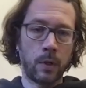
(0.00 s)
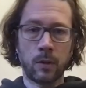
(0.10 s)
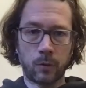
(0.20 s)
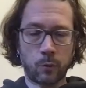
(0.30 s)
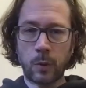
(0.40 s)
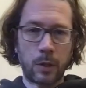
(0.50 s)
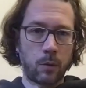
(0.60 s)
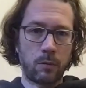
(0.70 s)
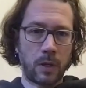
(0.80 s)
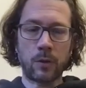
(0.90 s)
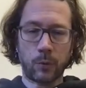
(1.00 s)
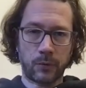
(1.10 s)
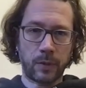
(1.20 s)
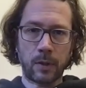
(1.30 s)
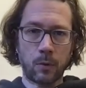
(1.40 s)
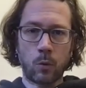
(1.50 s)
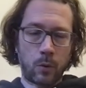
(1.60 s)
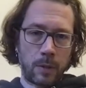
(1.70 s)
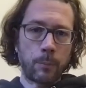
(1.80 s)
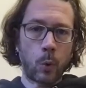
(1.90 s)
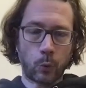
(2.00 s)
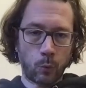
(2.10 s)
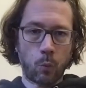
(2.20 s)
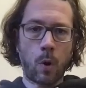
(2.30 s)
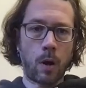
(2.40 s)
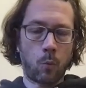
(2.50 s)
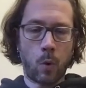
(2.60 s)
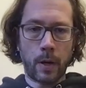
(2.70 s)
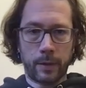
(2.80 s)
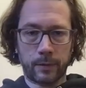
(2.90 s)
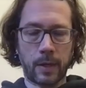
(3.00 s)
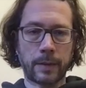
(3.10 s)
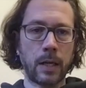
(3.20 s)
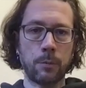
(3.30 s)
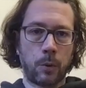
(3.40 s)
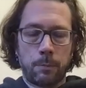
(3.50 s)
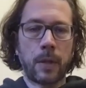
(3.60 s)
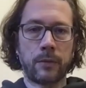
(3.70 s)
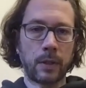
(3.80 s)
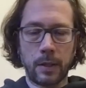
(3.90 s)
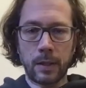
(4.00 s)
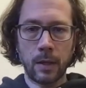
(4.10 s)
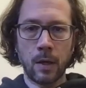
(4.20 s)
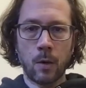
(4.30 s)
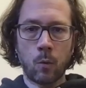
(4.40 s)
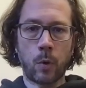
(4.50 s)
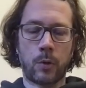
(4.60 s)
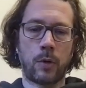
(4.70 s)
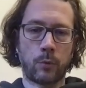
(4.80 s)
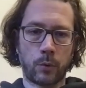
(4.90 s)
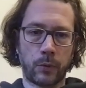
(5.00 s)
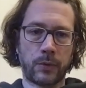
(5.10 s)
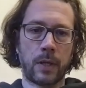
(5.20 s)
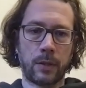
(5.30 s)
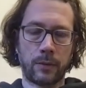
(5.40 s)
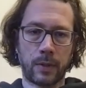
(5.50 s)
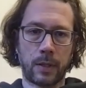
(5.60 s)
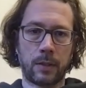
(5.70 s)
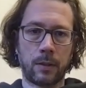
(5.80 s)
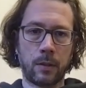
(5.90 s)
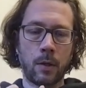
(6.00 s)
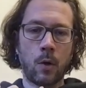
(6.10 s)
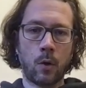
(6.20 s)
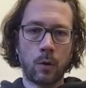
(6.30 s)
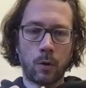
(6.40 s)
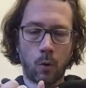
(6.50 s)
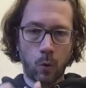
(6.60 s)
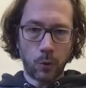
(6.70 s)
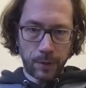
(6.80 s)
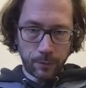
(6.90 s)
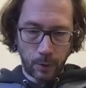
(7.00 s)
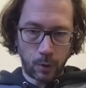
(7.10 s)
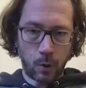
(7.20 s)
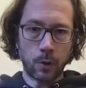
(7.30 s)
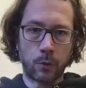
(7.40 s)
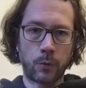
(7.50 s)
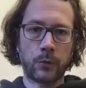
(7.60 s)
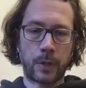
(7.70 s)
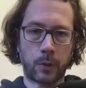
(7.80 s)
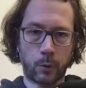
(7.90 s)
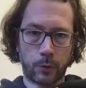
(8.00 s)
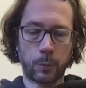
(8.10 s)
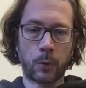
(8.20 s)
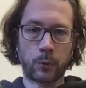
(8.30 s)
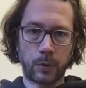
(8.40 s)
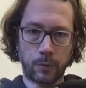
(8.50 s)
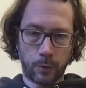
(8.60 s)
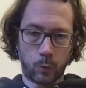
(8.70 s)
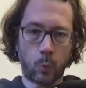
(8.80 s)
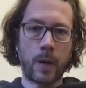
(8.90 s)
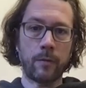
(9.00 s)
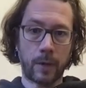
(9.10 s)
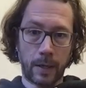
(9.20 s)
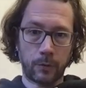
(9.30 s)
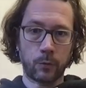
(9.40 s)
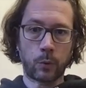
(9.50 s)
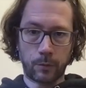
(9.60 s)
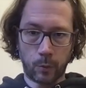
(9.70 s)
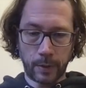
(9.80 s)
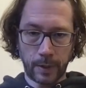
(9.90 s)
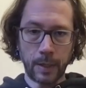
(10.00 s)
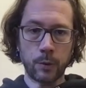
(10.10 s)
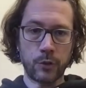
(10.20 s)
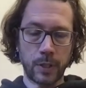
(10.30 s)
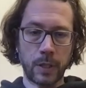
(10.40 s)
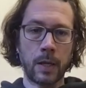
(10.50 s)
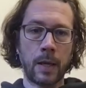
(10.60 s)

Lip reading: It's not really interesting or important why it's like that, but basically, what you have to understand is that all the different colors, they correspond to different wavelengths or different energy.